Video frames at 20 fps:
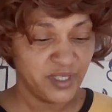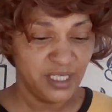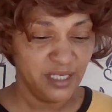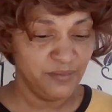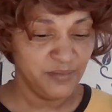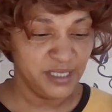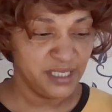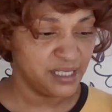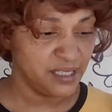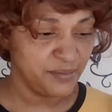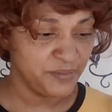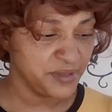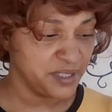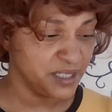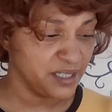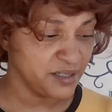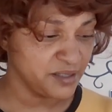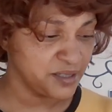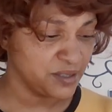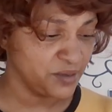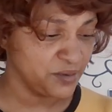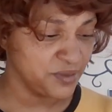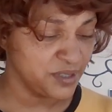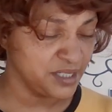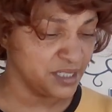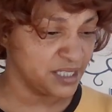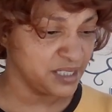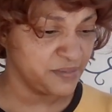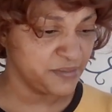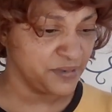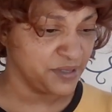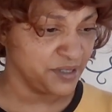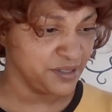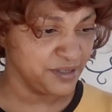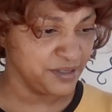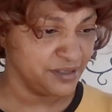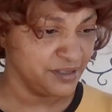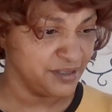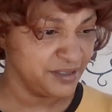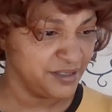Give me something else on this
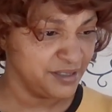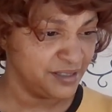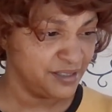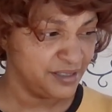spirit.